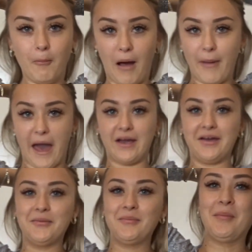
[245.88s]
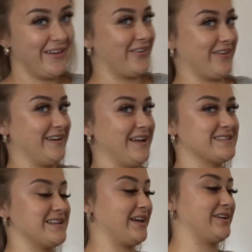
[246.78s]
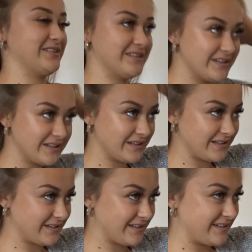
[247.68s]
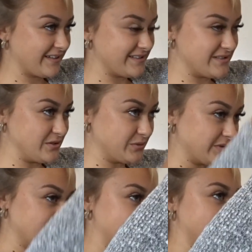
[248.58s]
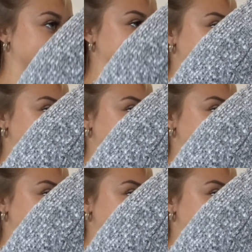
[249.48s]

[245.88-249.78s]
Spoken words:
my back. Alright, next layer. Let's do it.